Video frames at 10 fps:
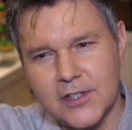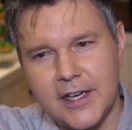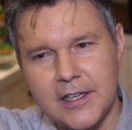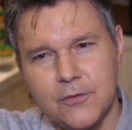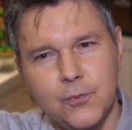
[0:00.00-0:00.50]

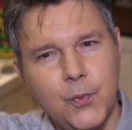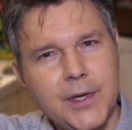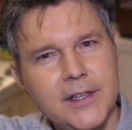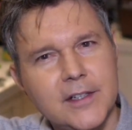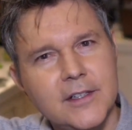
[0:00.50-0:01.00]
kind of
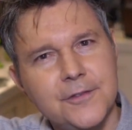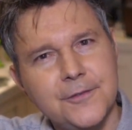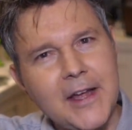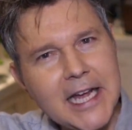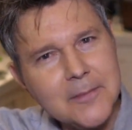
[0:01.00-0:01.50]
weird
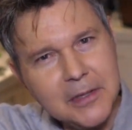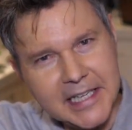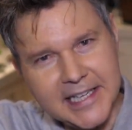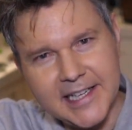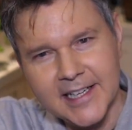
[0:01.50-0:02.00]

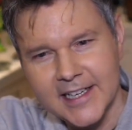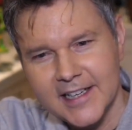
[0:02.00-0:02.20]
family